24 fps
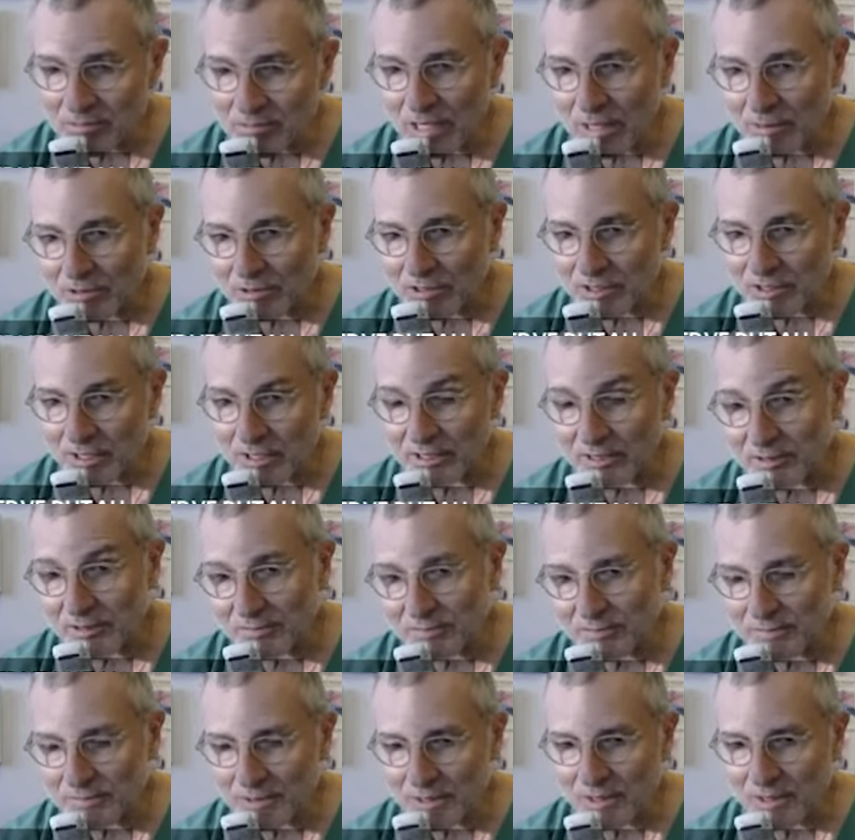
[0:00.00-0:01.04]
I would say,
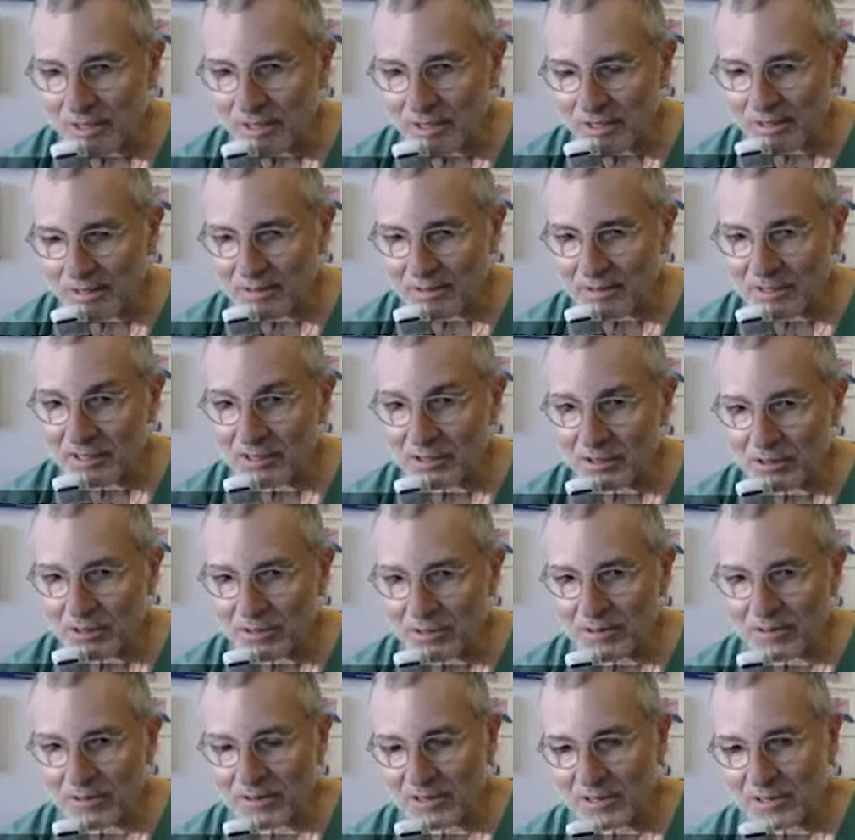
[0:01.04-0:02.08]

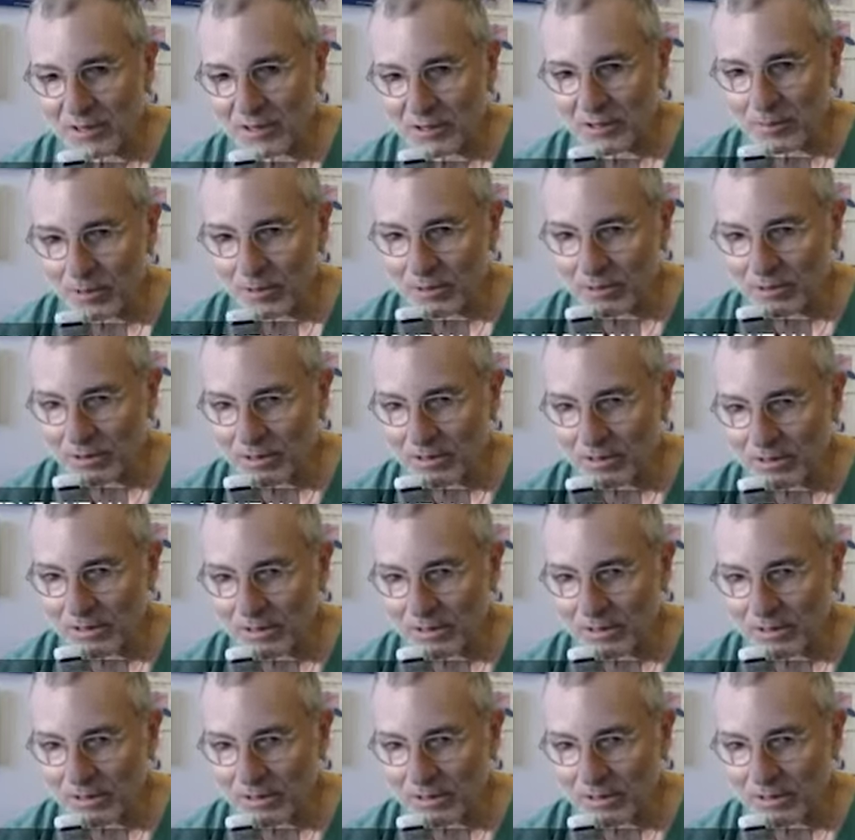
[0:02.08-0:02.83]
discutable